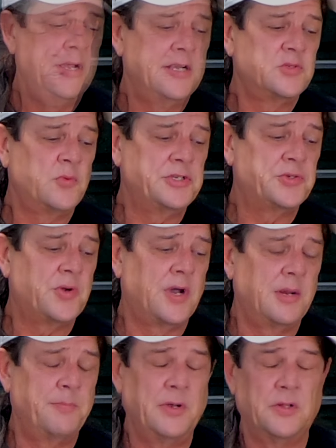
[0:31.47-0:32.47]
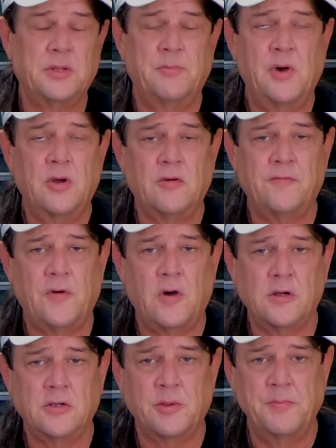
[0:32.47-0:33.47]
as we try to build the
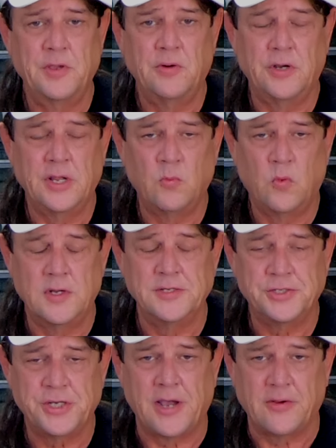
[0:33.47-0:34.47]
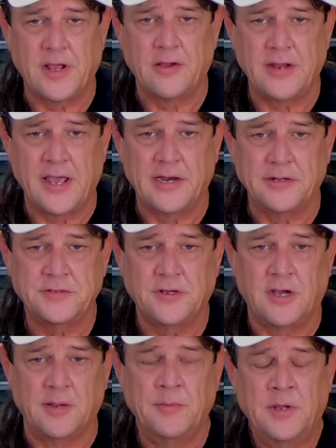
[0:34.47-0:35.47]
motovlog community one shout out at a
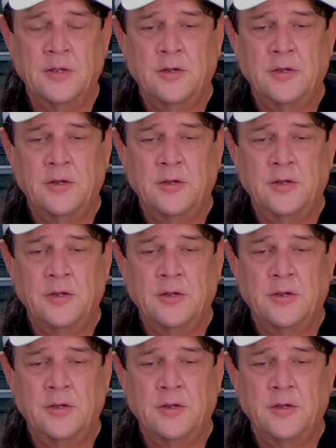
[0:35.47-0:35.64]
time.